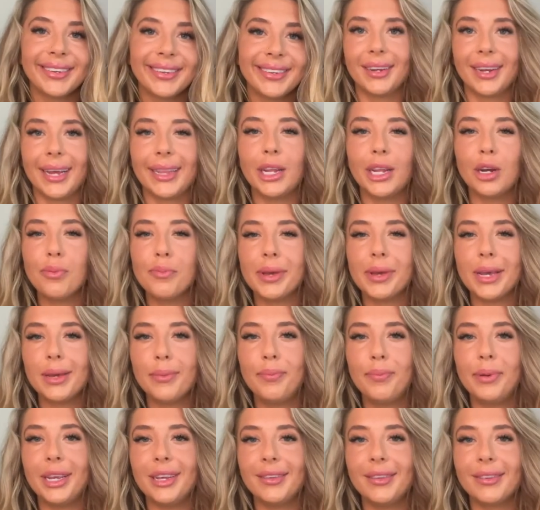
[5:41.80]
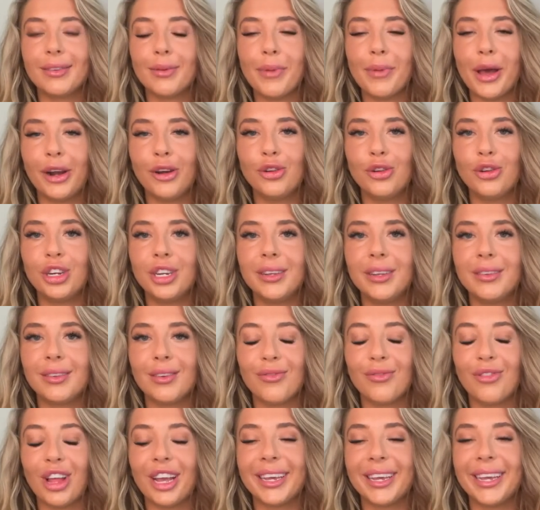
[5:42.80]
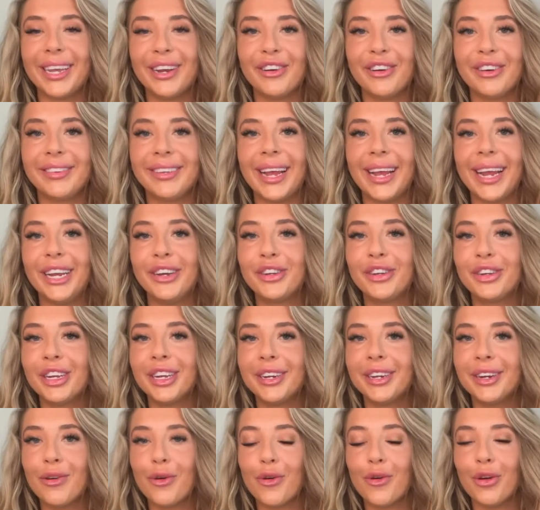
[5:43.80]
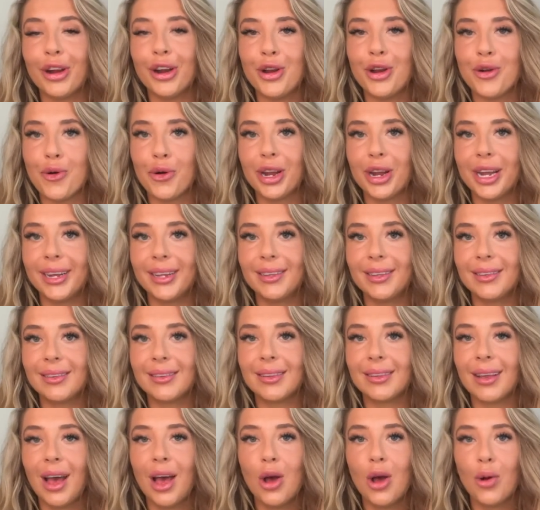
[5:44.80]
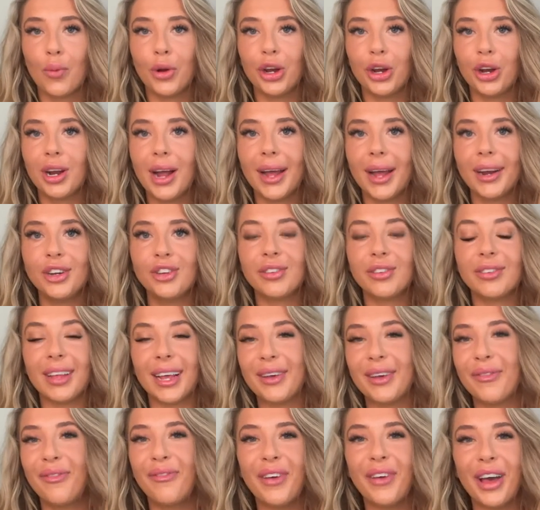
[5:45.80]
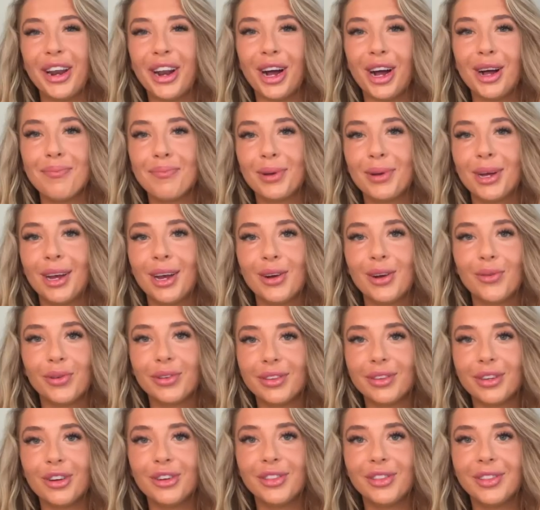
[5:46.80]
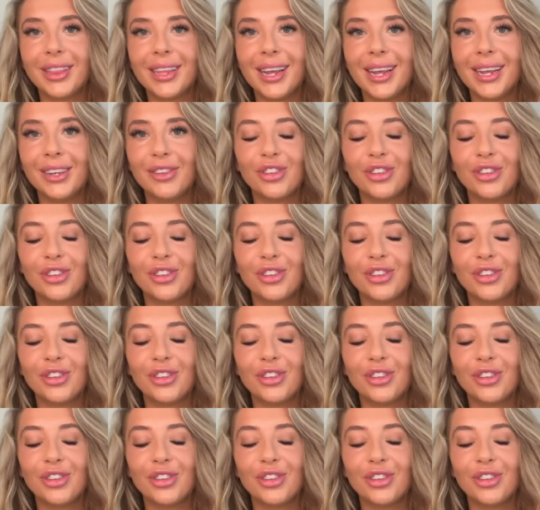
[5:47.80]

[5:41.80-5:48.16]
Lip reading: And there may be some energies of like irritation or annoyance where you're kind of just like fed up with certain things,